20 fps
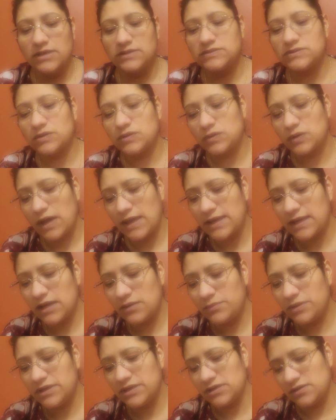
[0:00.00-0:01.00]
So I
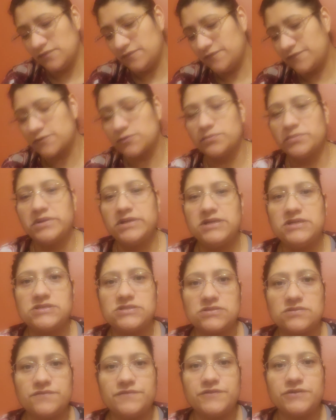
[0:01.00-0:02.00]
got my
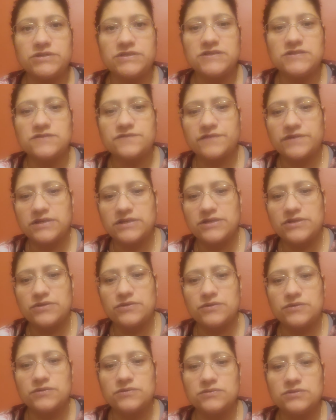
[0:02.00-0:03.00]
information for this
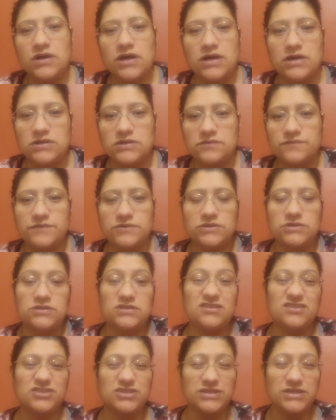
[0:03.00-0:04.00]
video out of the
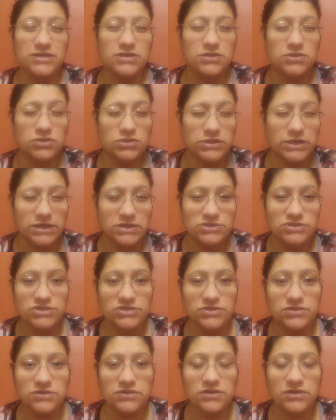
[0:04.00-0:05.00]
Learning
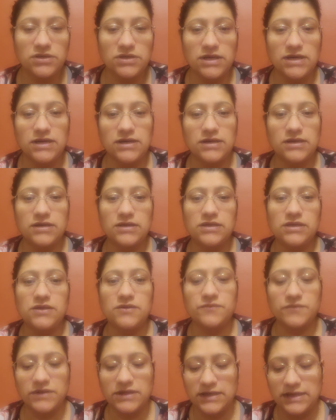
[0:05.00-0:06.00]
Connection
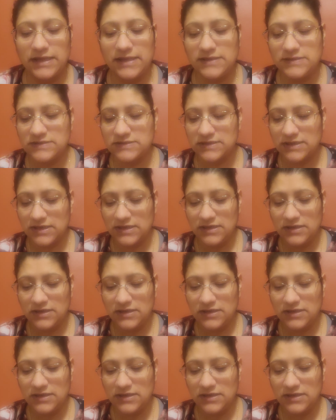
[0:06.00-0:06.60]
in Relays.